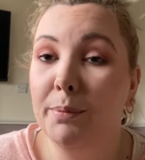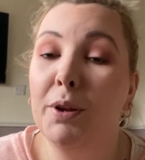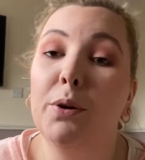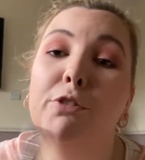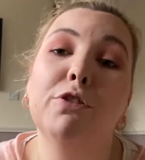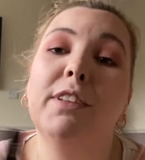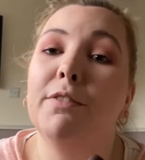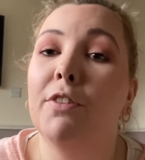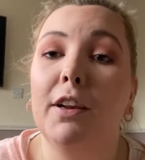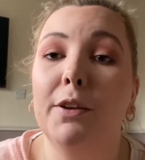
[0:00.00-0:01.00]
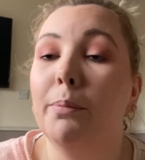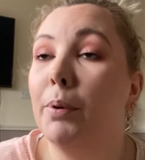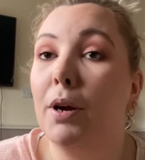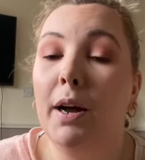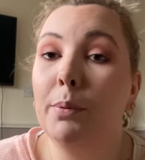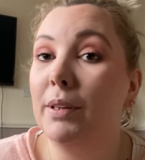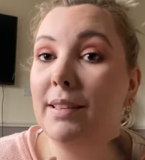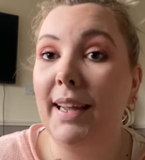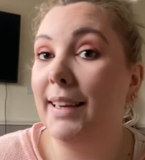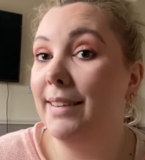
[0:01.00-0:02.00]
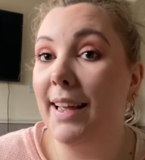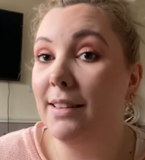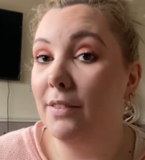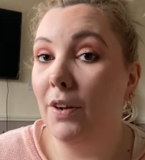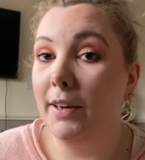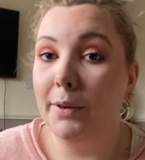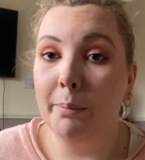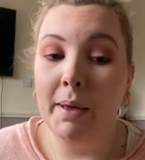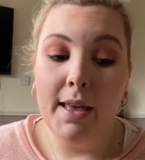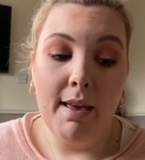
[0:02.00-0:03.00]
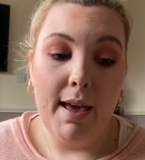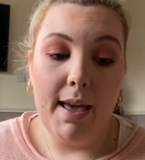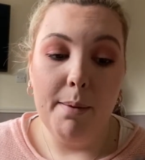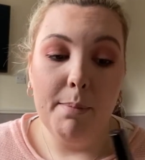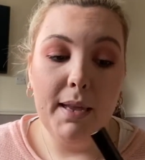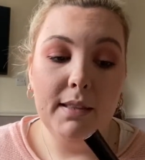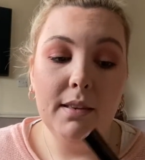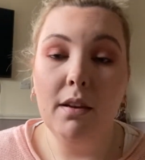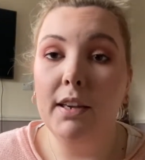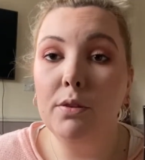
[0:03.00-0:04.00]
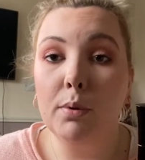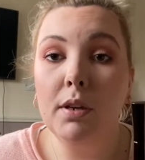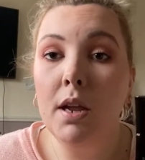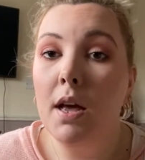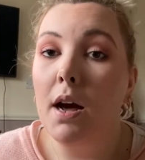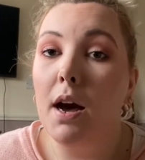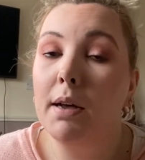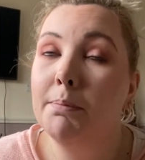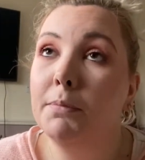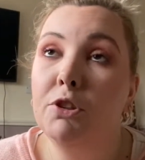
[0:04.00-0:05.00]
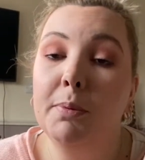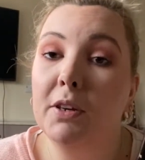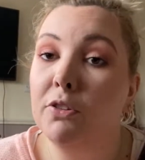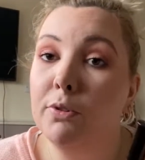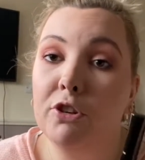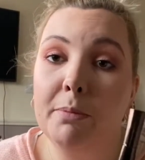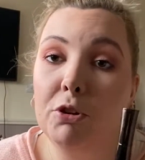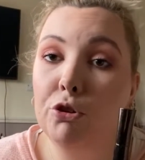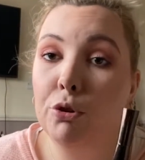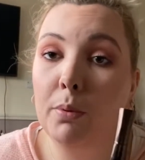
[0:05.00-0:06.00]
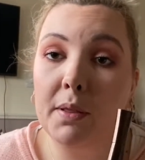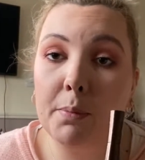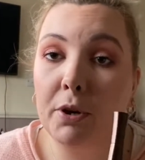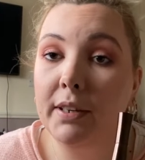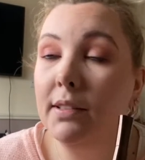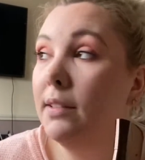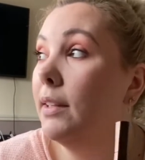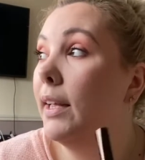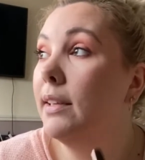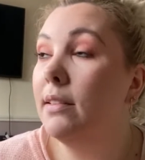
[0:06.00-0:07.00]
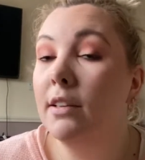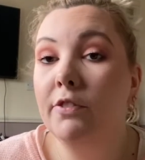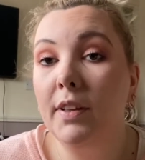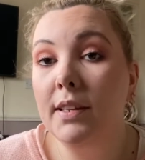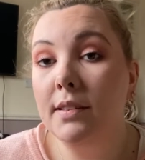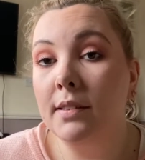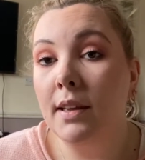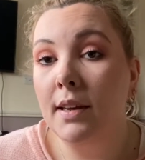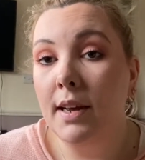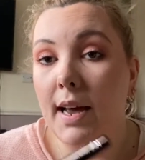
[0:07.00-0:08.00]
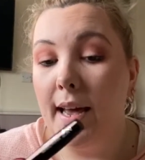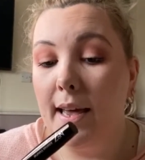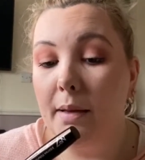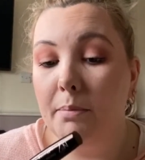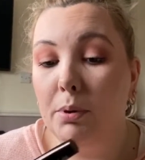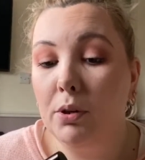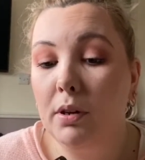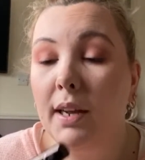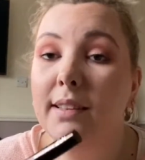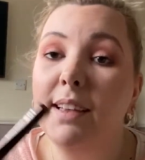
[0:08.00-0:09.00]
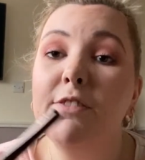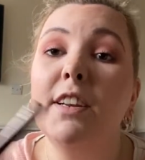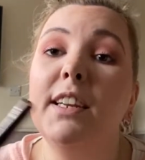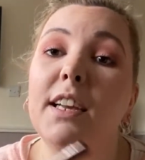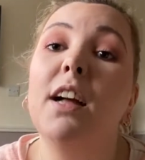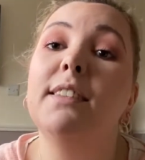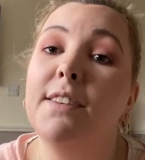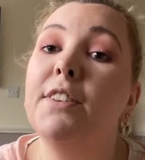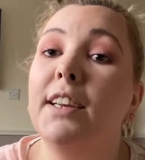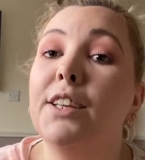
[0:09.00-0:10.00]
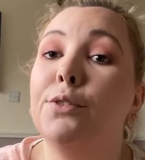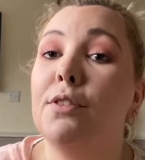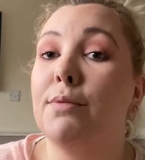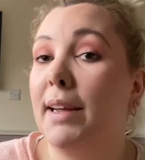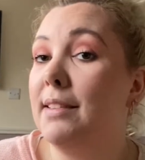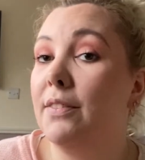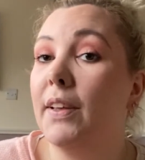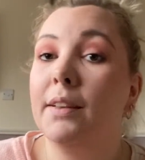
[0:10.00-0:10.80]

No, it does give volume, but I wouldn't say intense volume. It's a nice one. To be honest with you, I'm not sure what the price is of this, but I'll definitely use the rest of it.